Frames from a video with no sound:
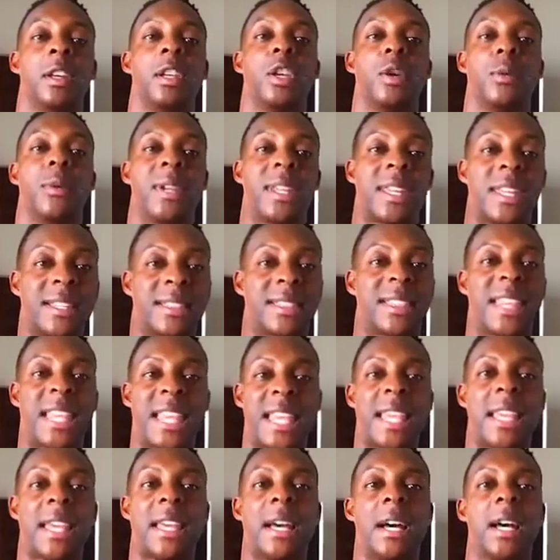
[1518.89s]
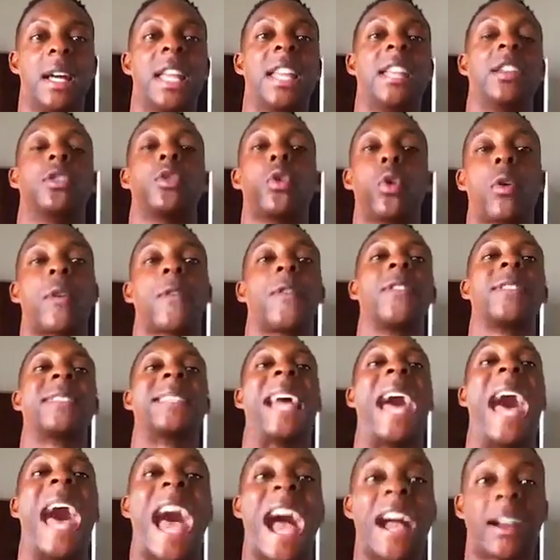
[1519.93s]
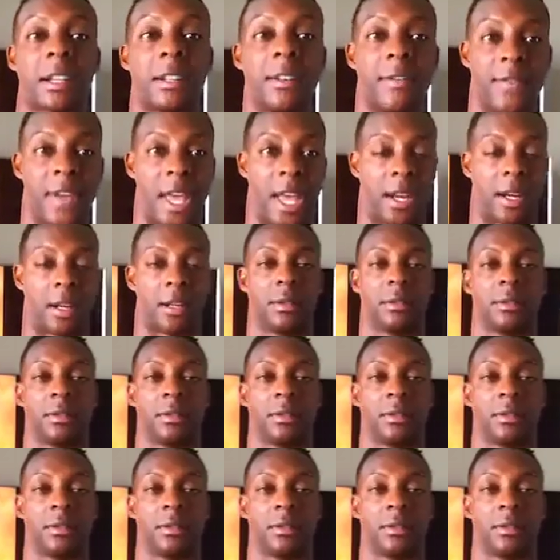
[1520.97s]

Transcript: You want to get the endorphins activated.